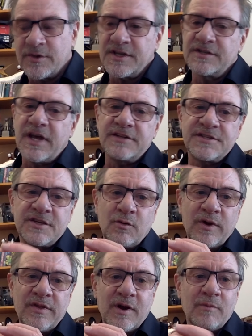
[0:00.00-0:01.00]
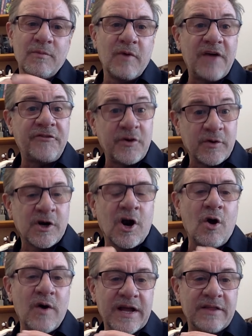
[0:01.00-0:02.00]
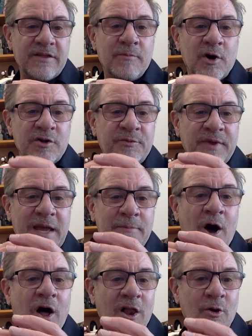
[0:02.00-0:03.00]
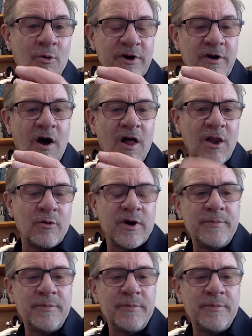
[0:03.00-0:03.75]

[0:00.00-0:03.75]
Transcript: And and so when they're as they were growing, their bones became hollower and hollower.